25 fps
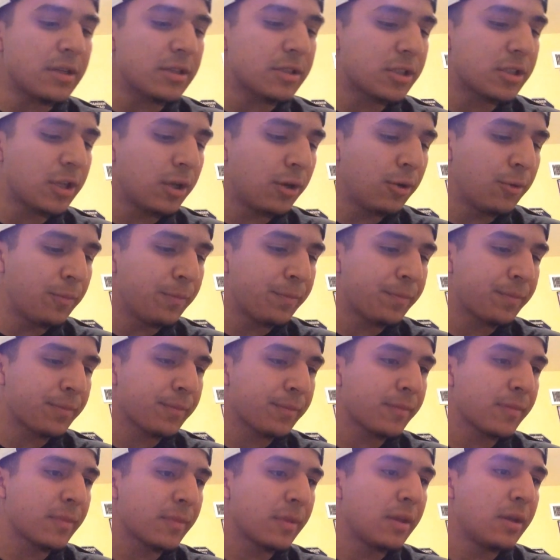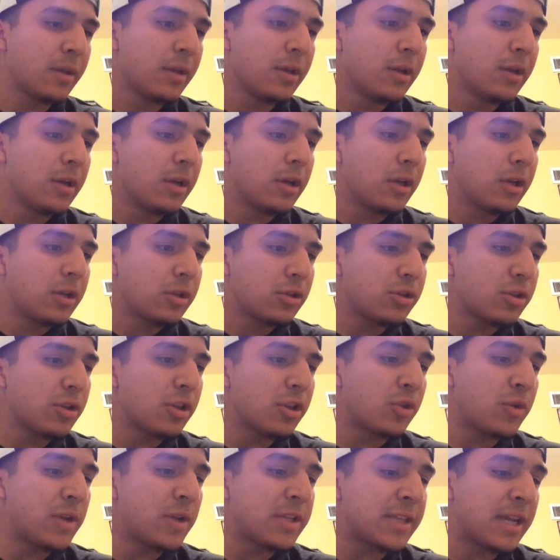So those are
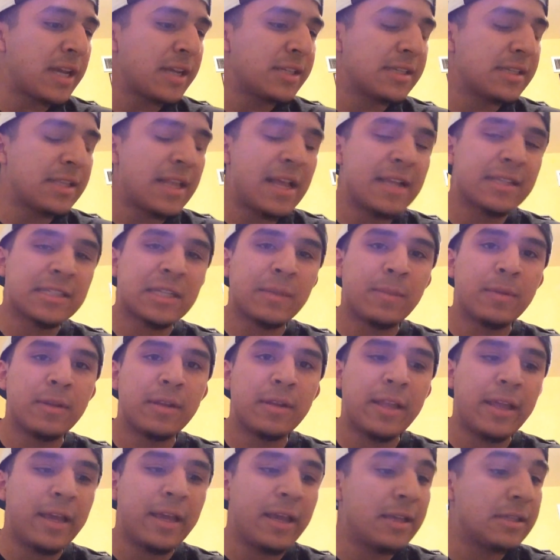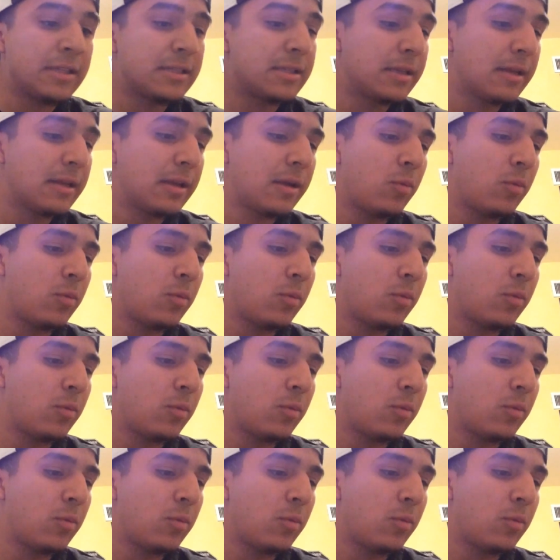the three signings these last couple of days.